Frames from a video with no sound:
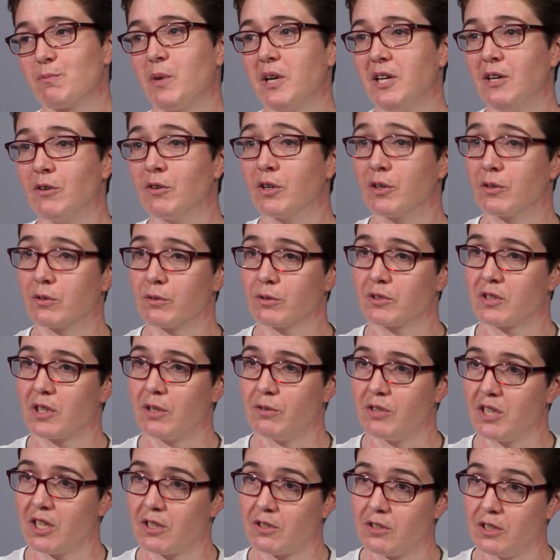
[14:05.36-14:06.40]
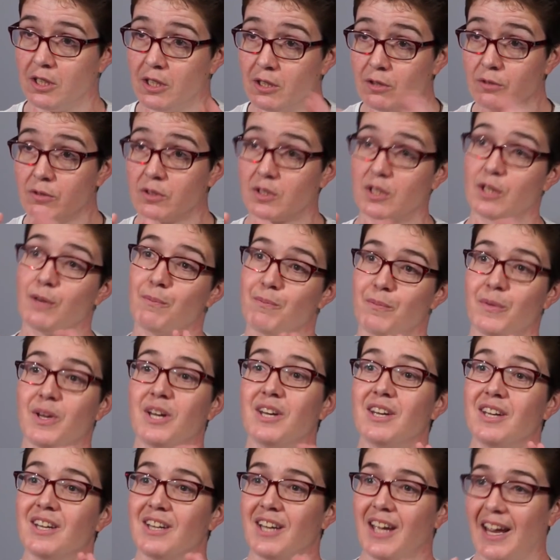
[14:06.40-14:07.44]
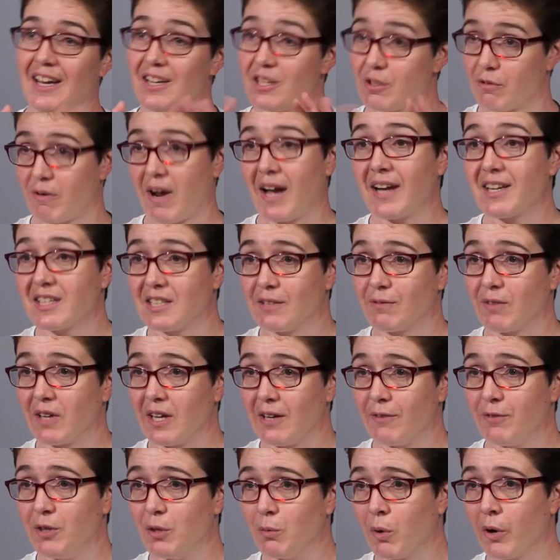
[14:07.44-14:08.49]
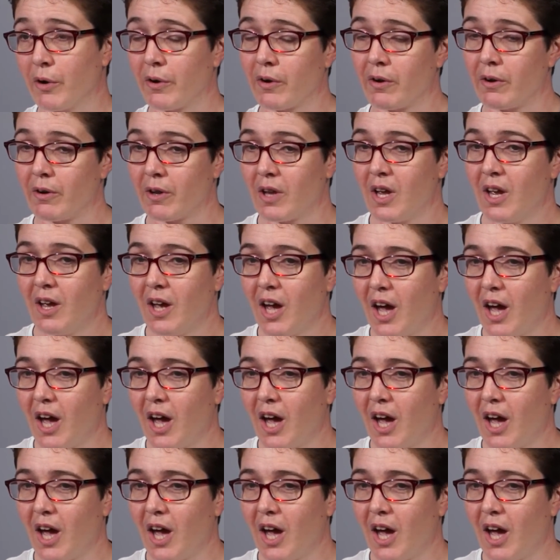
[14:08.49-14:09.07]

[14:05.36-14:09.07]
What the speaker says: but you can also just use them interactively if you want.